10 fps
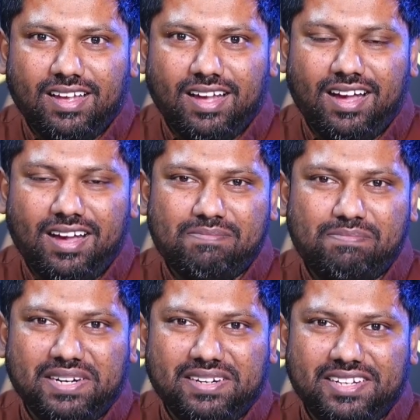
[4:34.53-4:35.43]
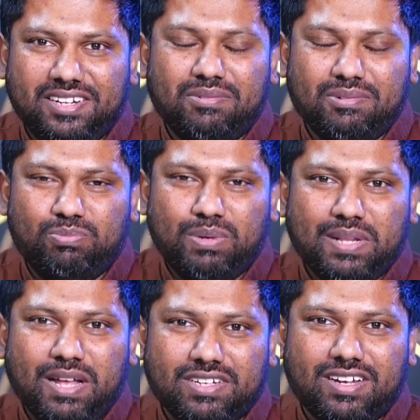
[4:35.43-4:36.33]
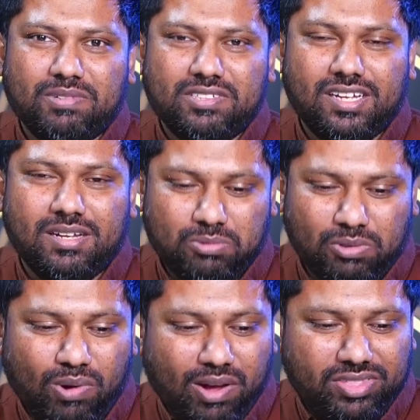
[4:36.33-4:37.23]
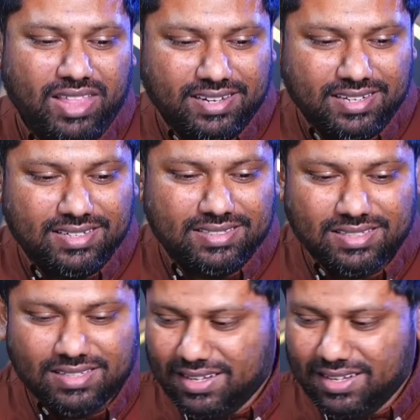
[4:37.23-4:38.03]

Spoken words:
But people have to come to terms with what that is.